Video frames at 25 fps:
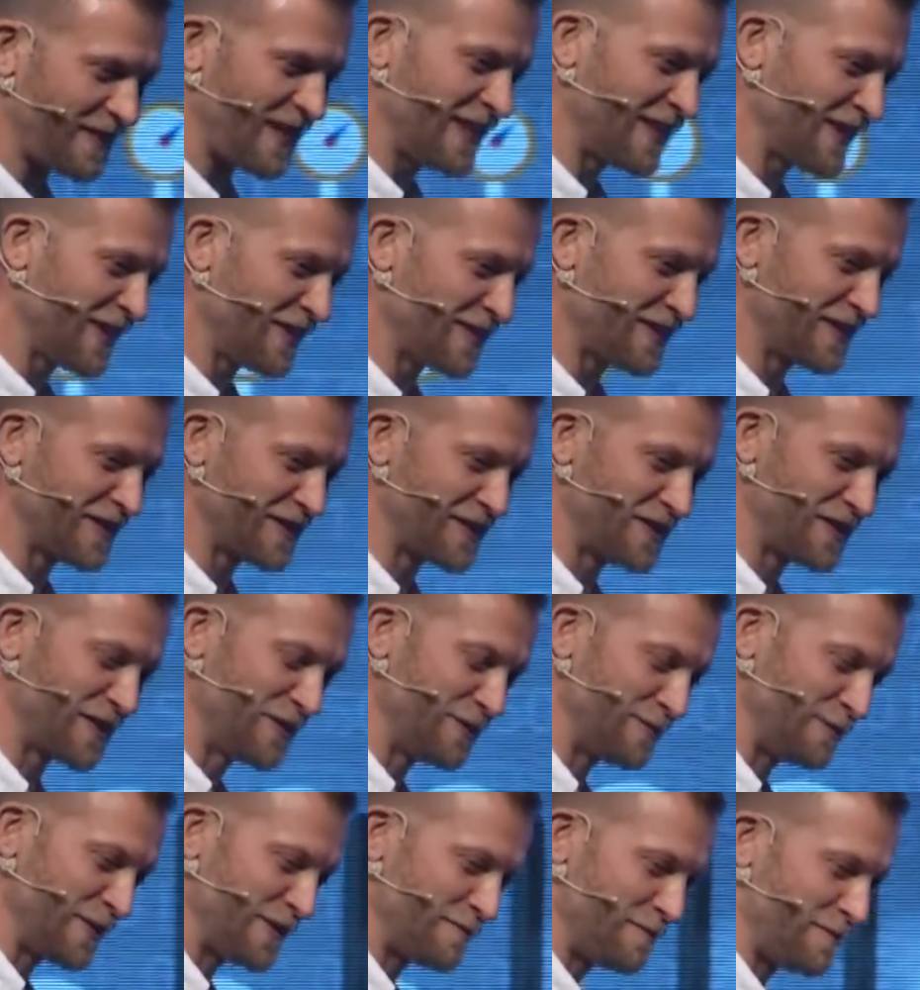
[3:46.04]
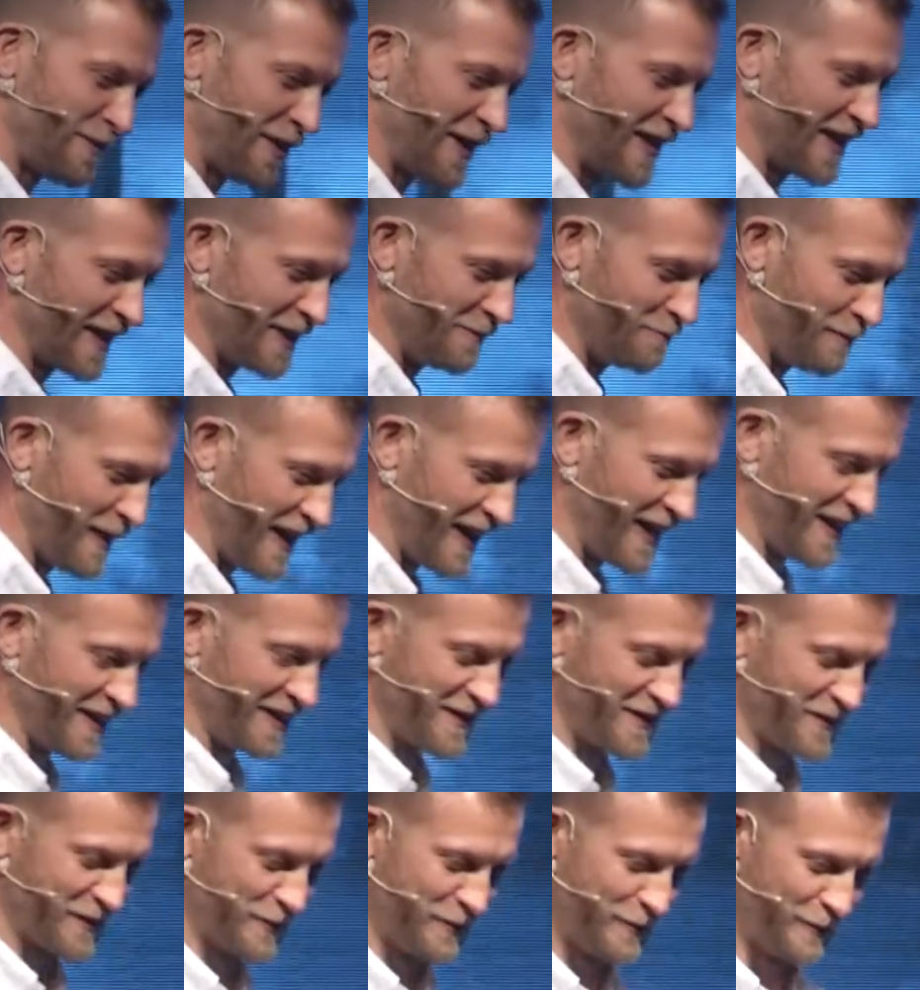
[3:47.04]
Nothing to do with Breaking Bad
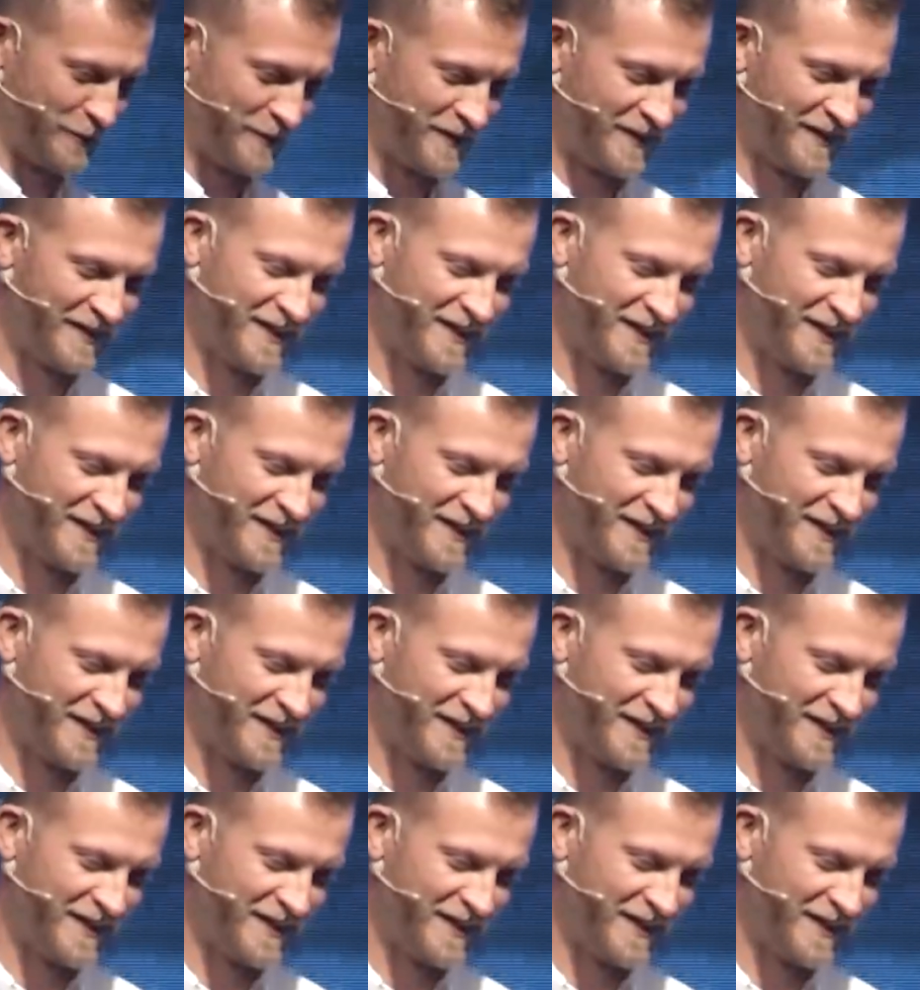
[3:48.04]
at all.